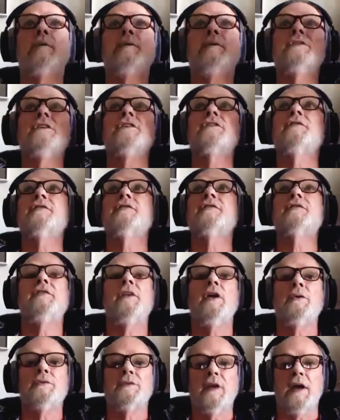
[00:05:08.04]
It would just
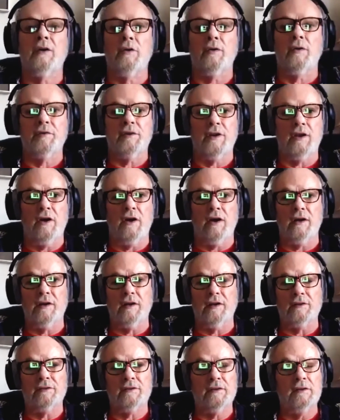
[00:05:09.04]
float down over the
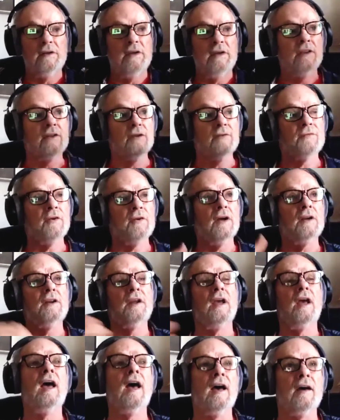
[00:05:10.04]
audience, the yeah. front
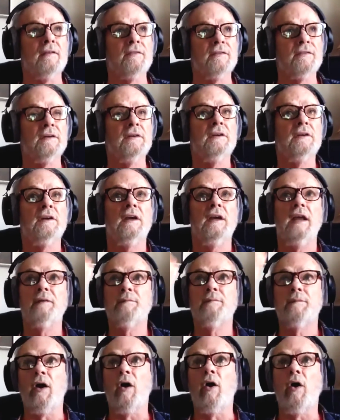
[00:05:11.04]
half
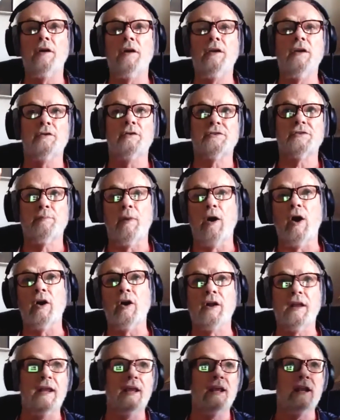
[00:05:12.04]
you know,
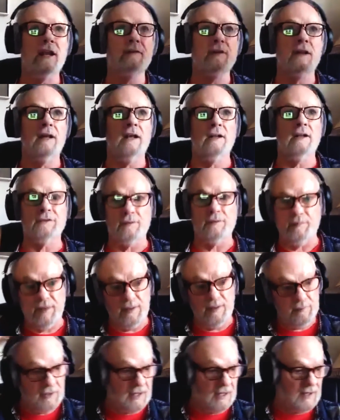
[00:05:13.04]
sparking and everything else. And
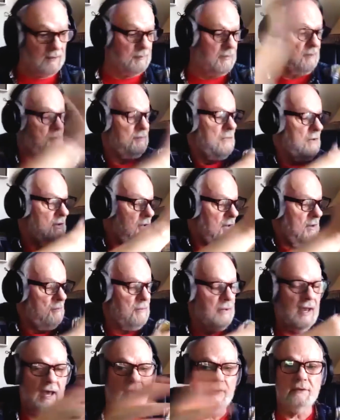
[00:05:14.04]
people kind of be
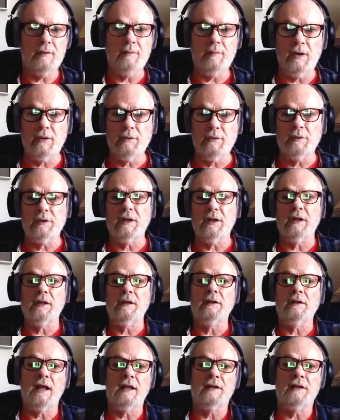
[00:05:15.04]
patting them out when they
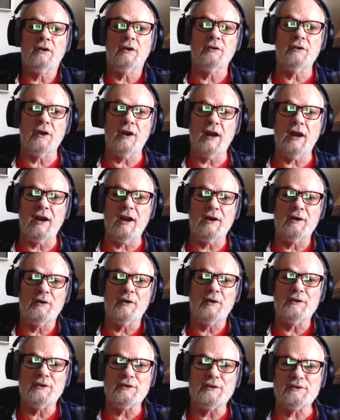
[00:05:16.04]
landed on their hair, on their